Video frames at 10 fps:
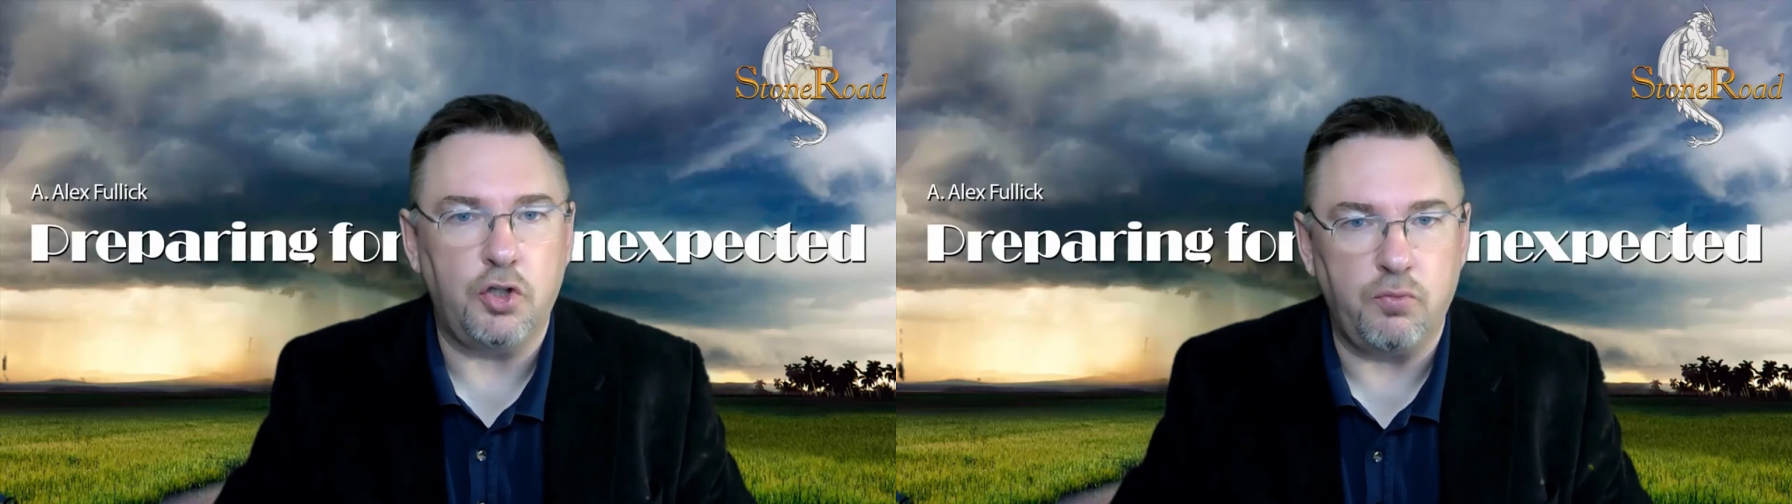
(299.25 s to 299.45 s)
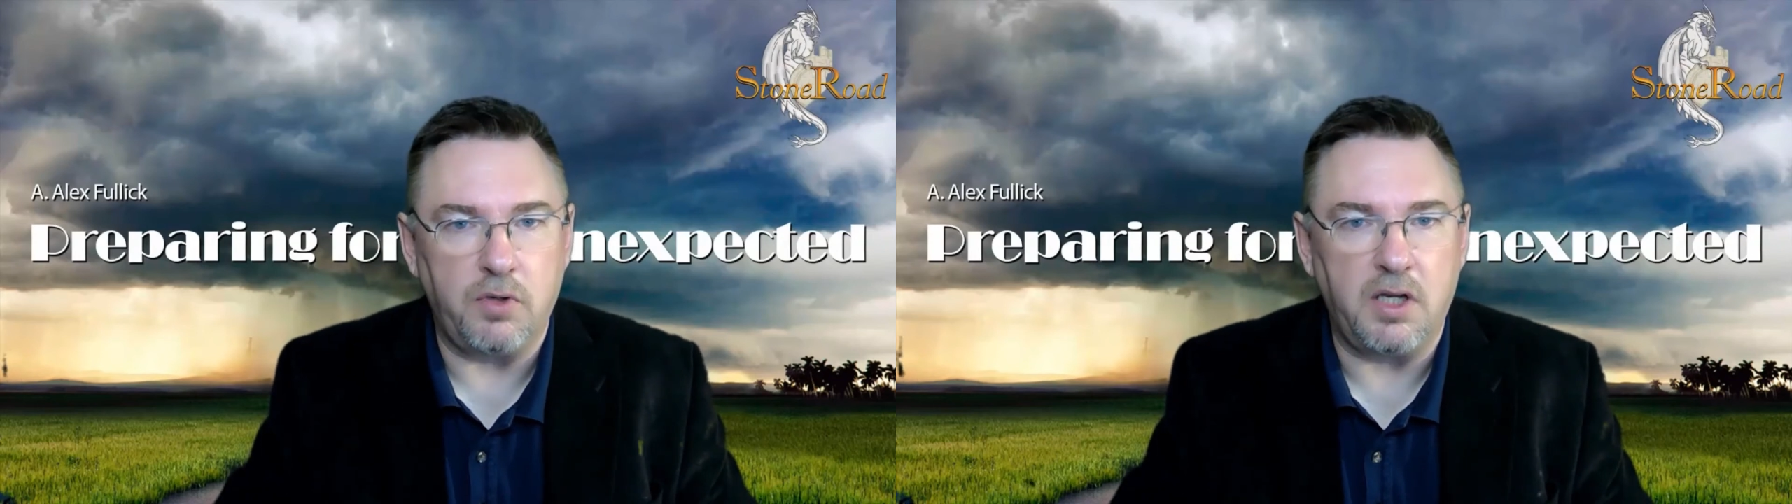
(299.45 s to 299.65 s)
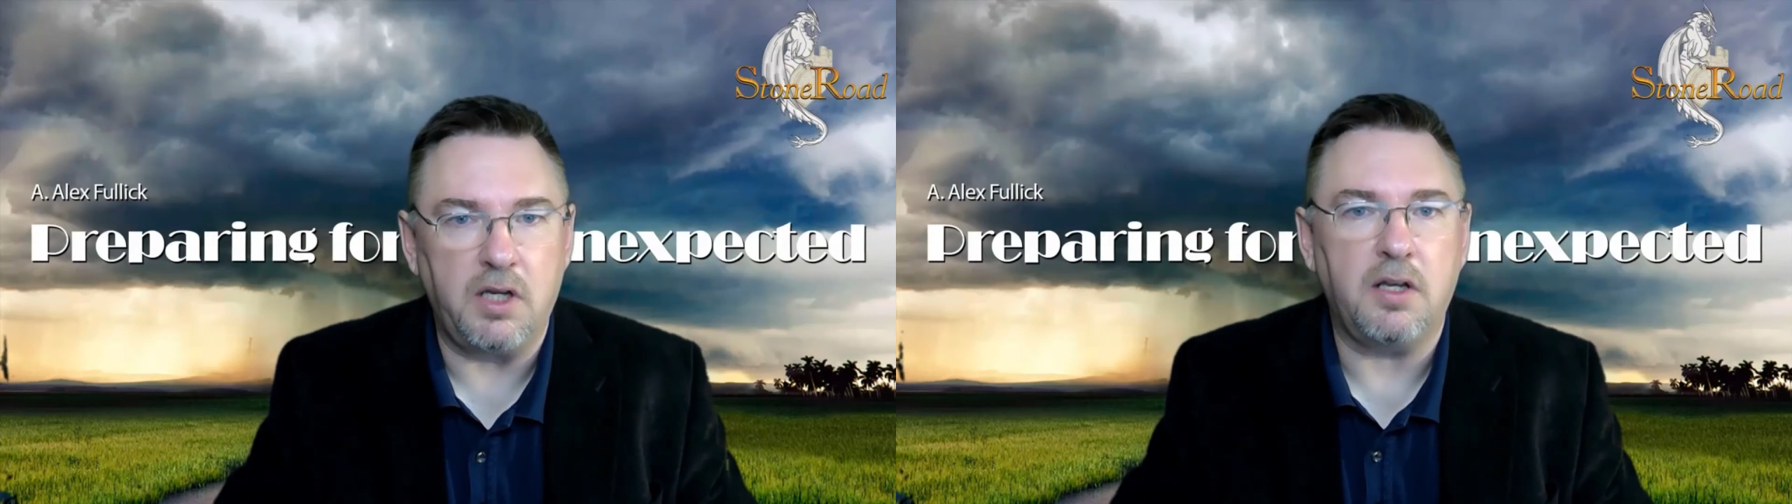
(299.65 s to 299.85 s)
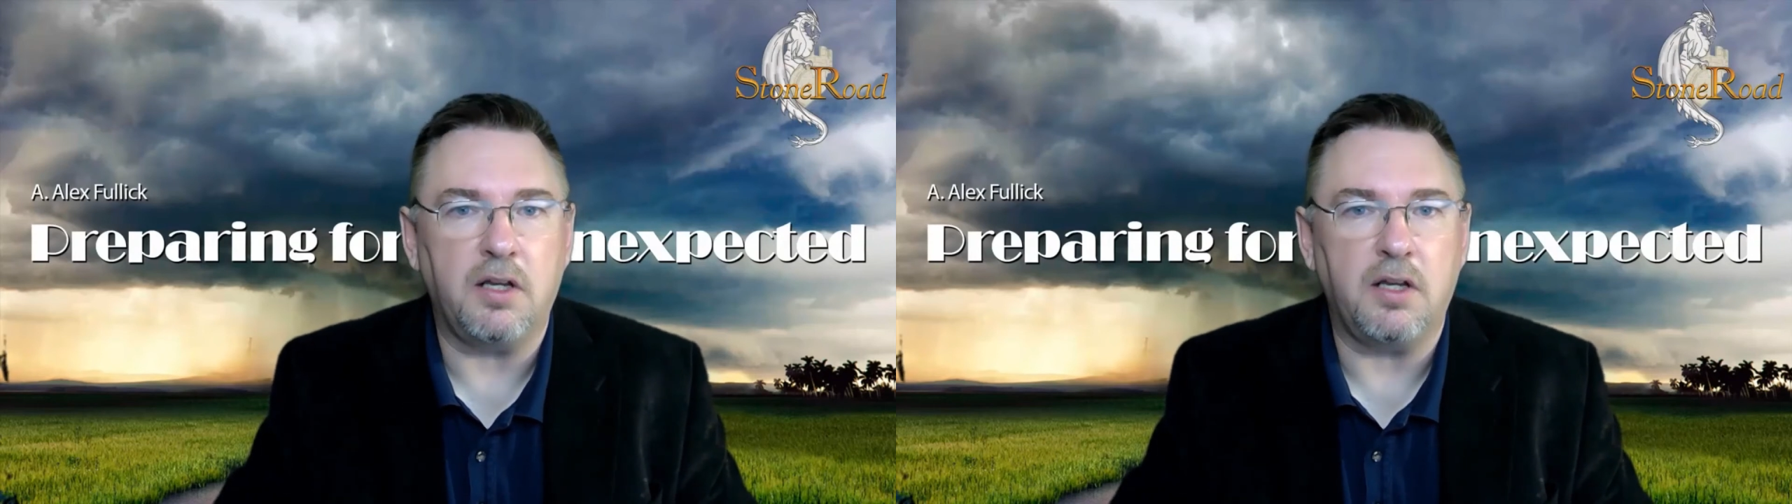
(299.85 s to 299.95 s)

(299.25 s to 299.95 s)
You need